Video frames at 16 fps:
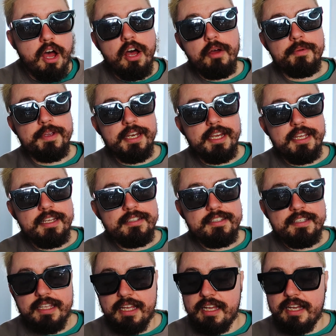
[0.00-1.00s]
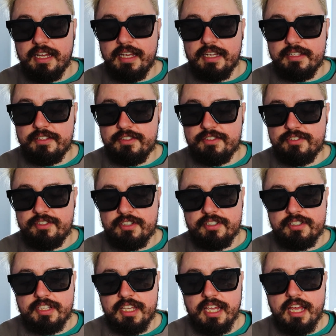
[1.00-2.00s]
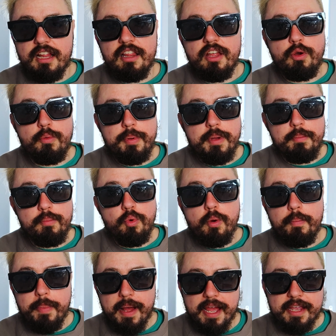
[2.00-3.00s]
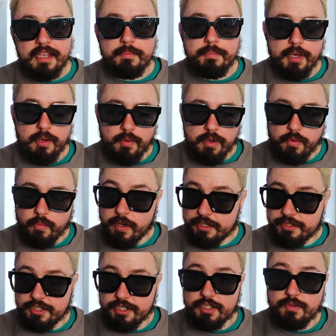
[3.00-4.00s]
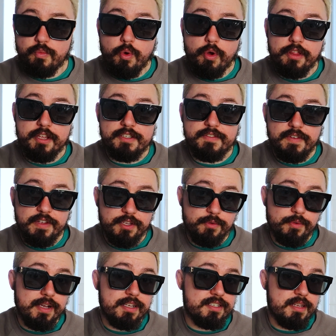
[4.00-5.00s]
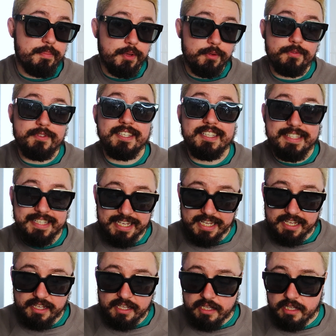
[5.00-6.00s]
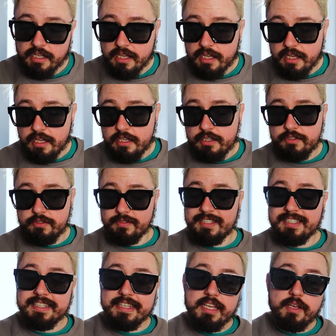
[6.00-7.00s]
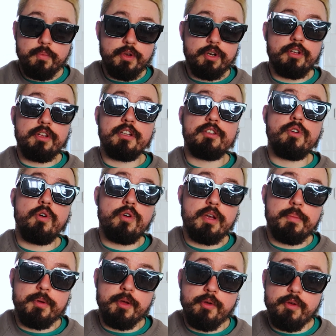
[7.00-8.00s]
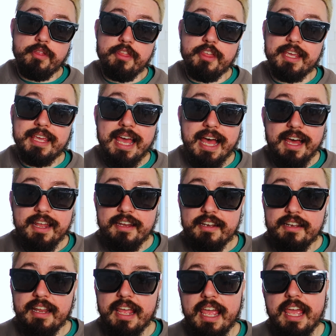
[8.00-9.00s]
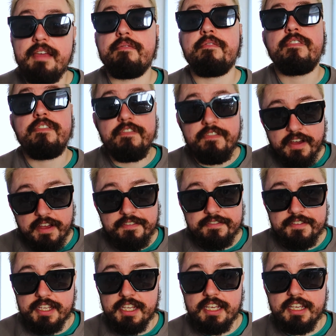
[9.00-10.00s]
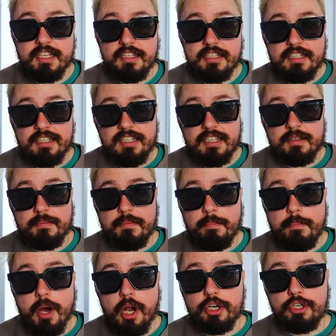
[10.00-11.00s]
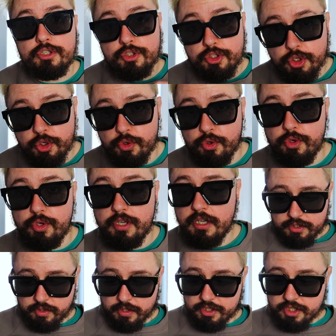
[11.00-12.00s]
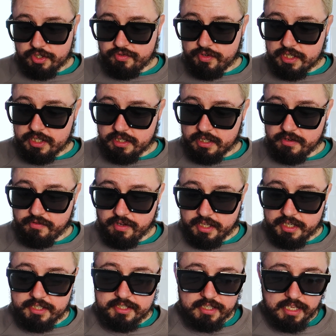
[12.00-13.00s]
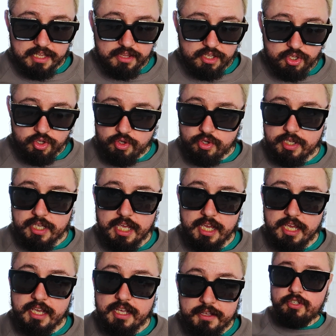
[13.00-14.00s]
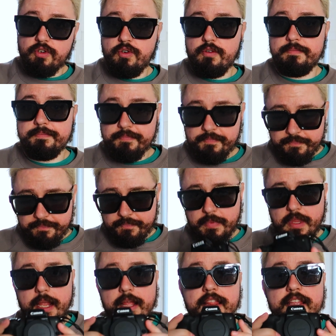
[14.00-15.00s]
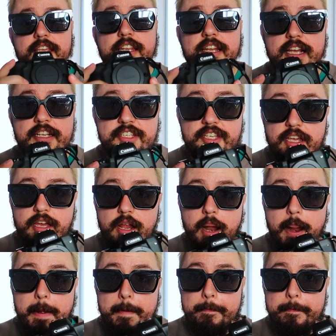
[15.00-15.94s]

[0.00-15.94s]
upgrade and just get a little bit more packing power, which is what this video is about today. So today we are going to talk about the Canon M50 Mark II. So it just recently released in the UK. So here it is here.